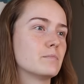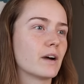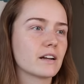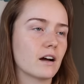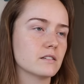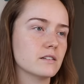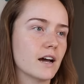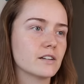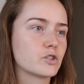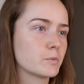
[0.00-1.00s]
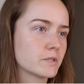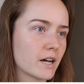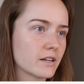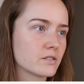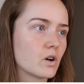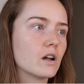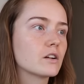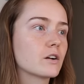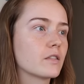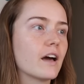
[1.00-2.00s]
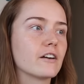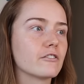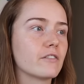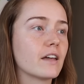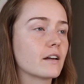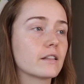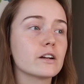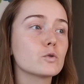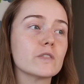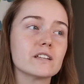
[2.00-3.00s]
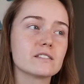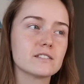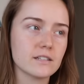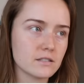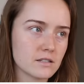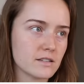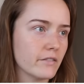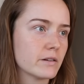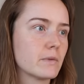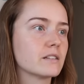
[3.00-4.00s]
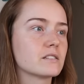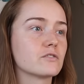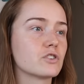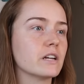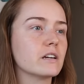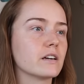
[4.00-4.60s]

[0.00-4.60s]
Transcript: My cousin had dermatitis all her life, and it cleared within six to seven months of drinking